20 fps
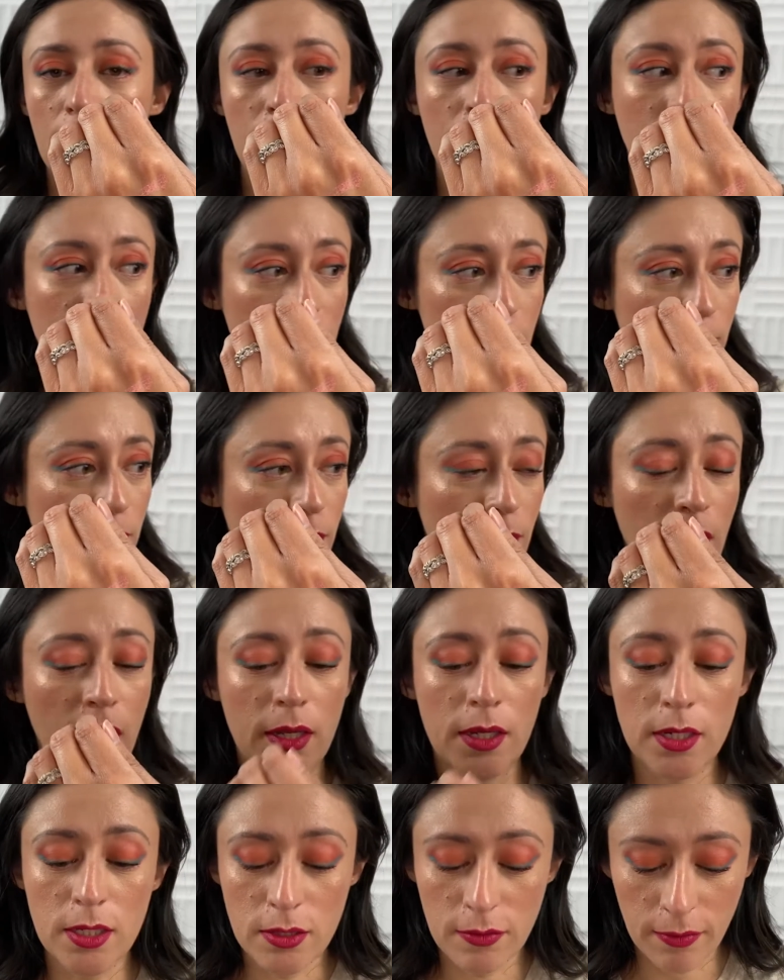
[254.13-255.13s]
It
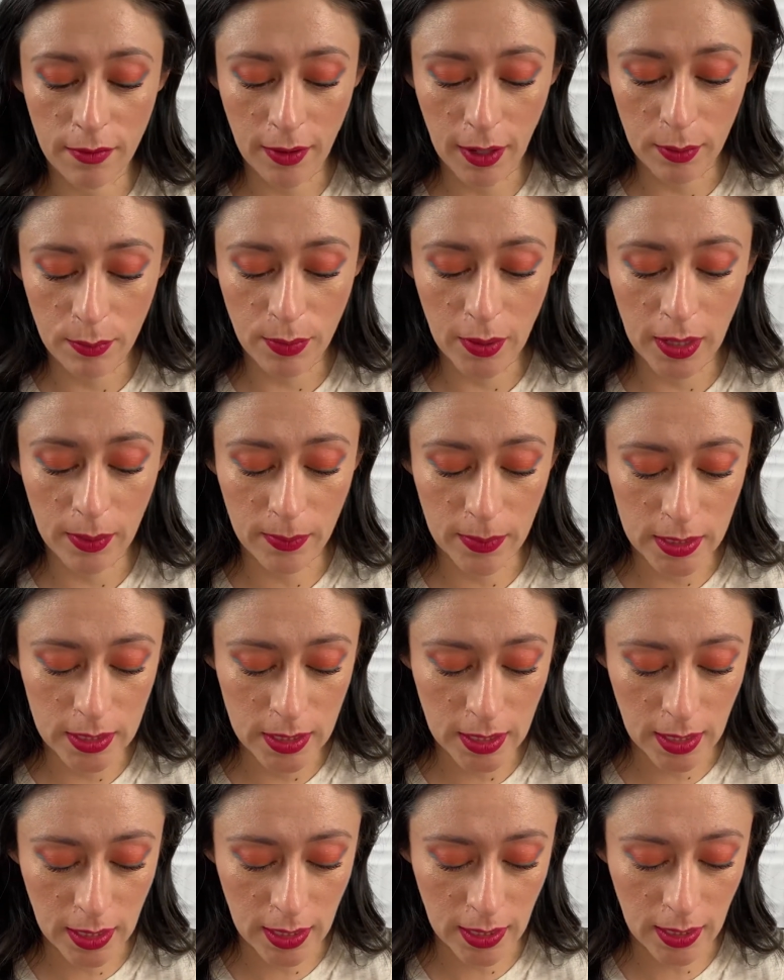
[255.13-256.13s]
it is very
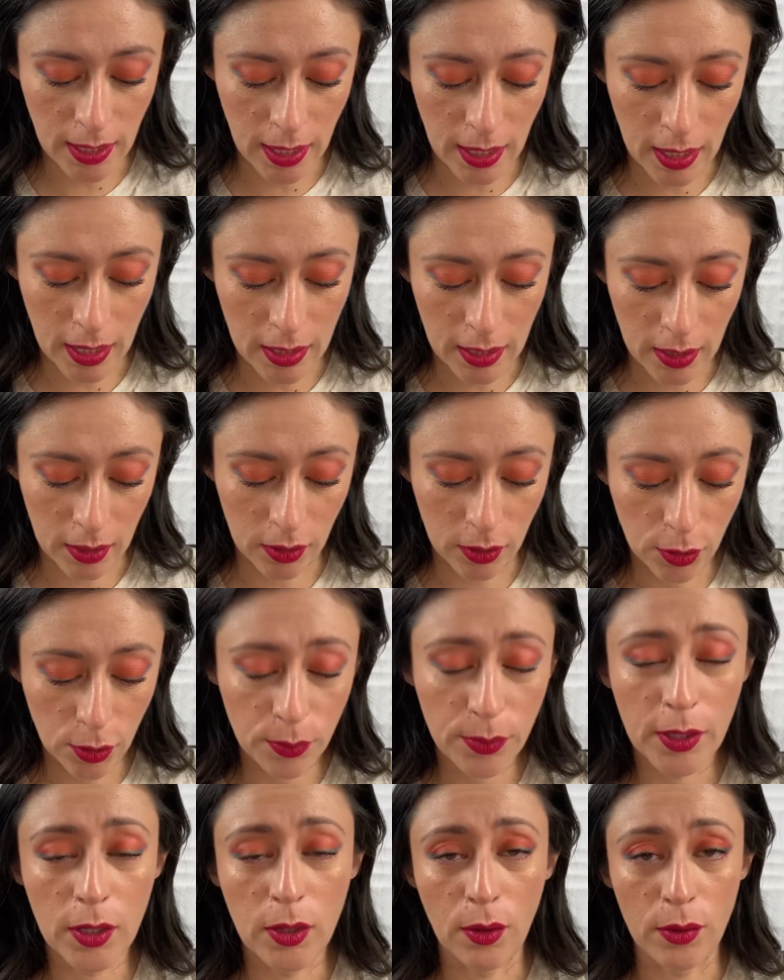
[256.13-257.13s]
pigmented, and a little
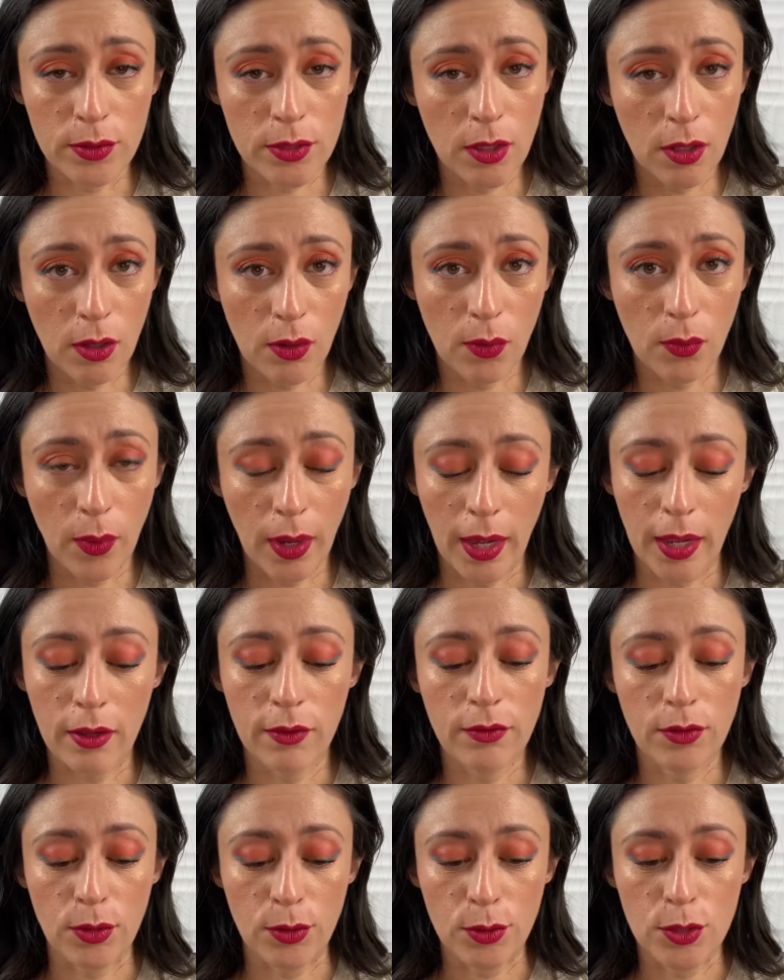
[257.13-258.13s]
bit goes a long way
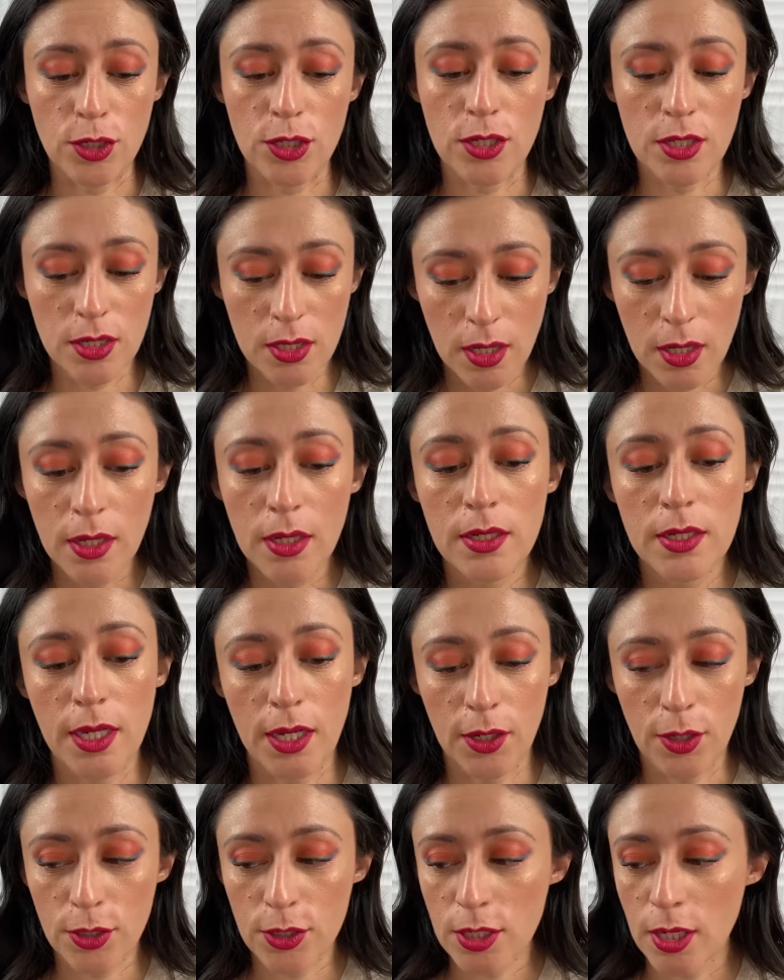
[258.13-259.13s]
if you just
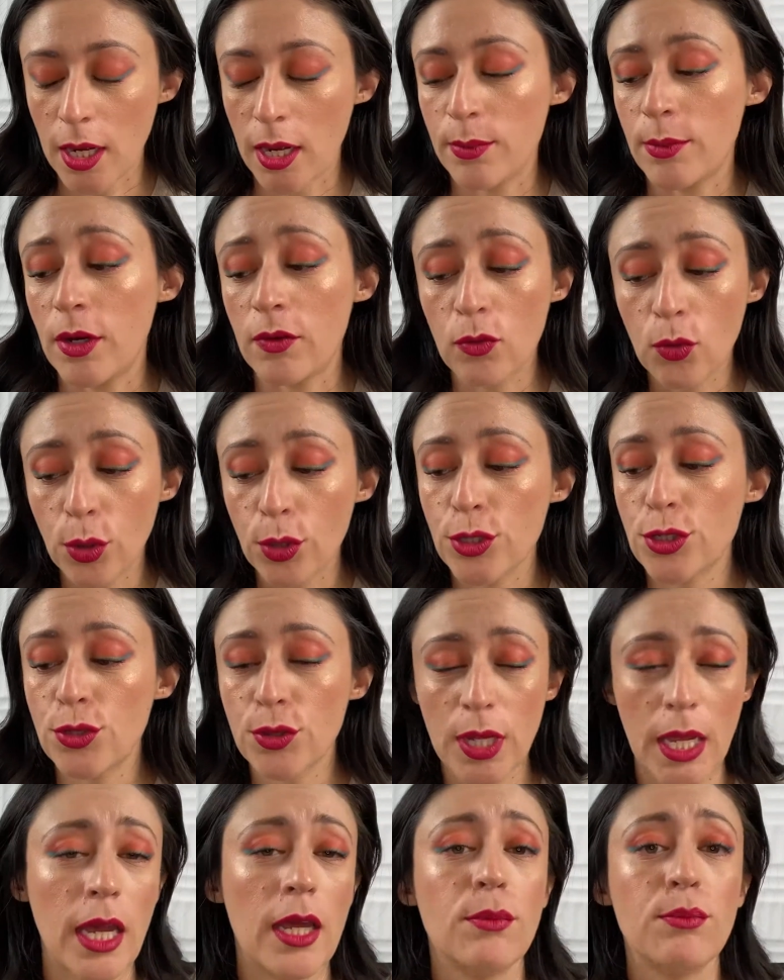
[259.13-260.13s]
take your time. And of course you
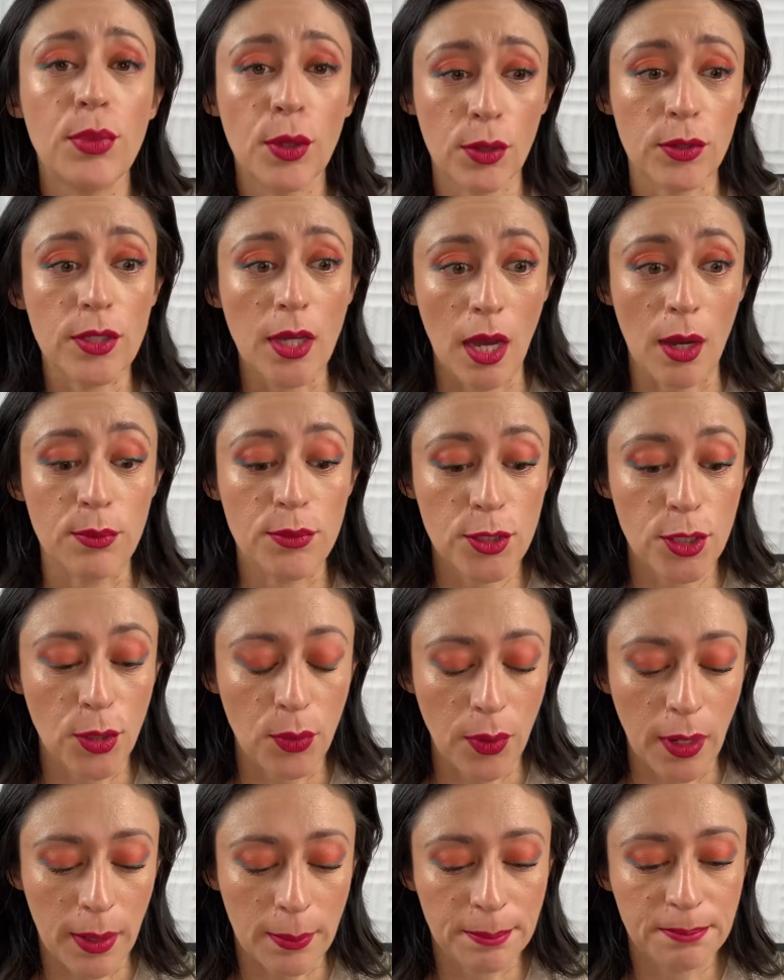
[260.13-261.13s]
can build up
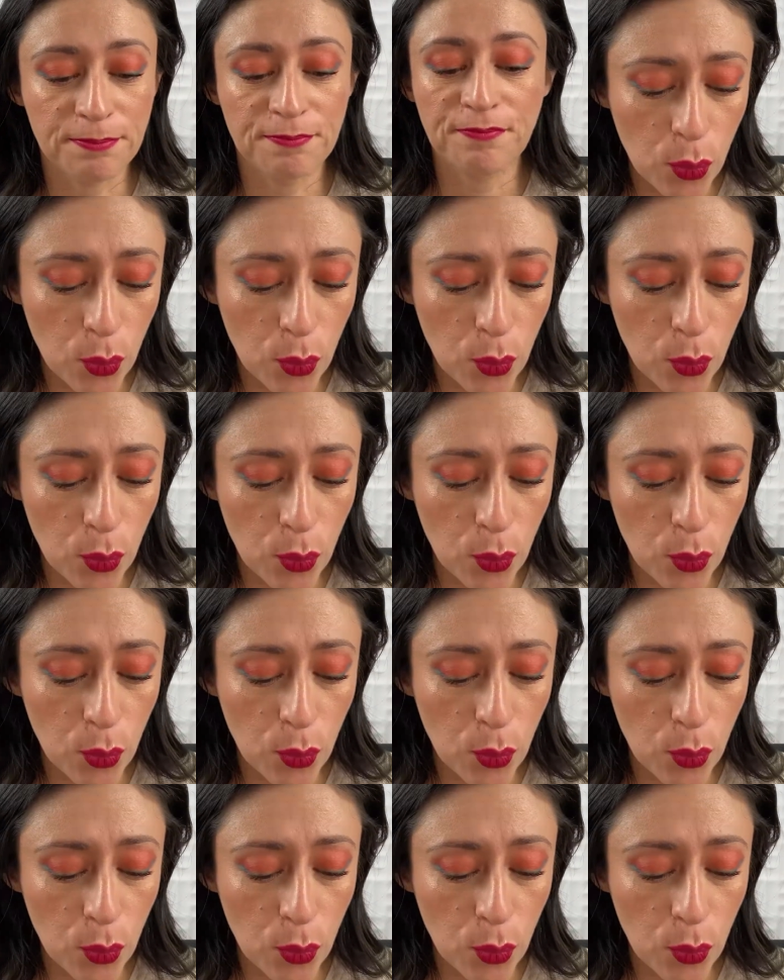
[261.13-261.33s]
to it.